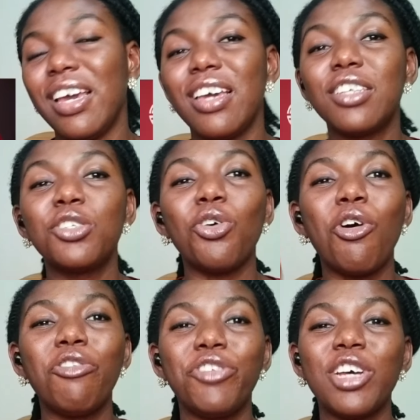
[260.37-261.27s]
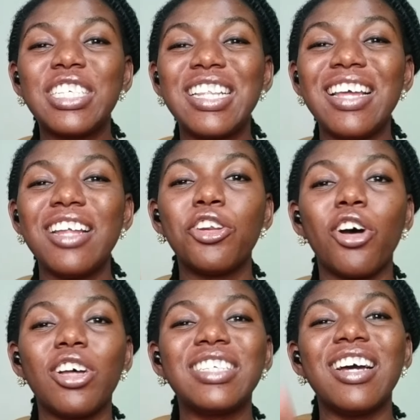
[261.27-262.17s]
It's obviously
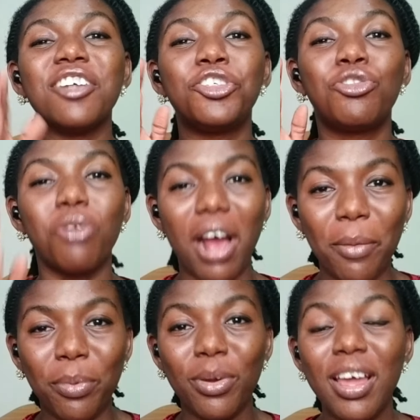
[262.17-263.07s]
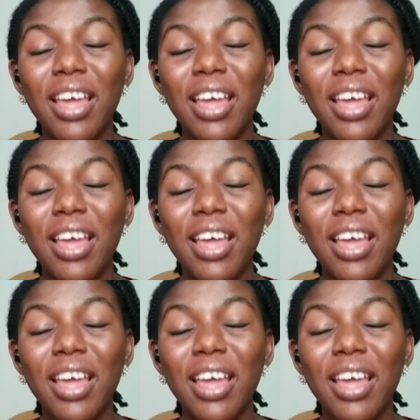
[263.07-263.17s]
not a trap.